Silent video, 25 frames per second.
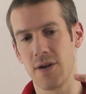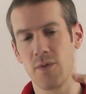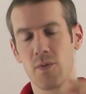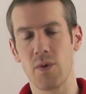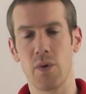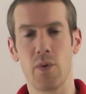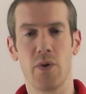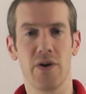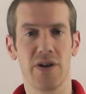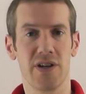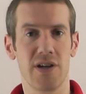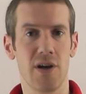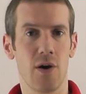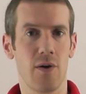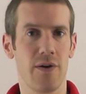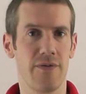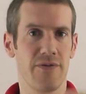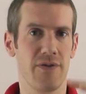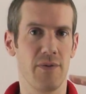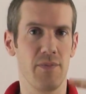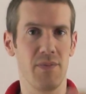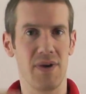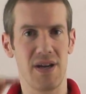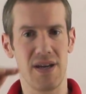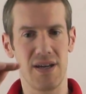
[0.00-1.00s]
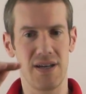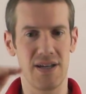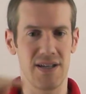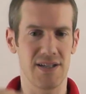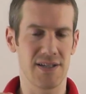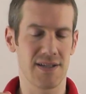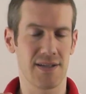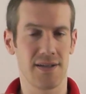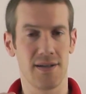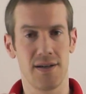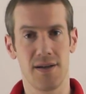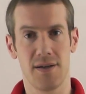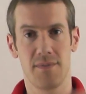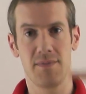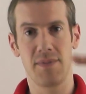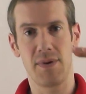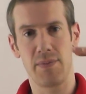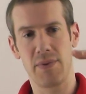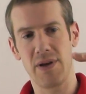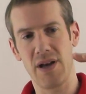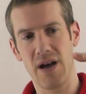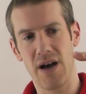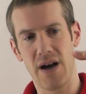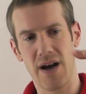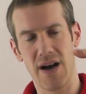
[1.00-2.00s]
We want to know if the mean is
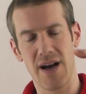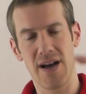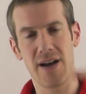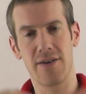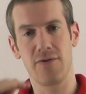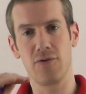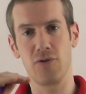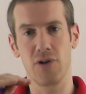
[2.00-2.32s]
maybe higher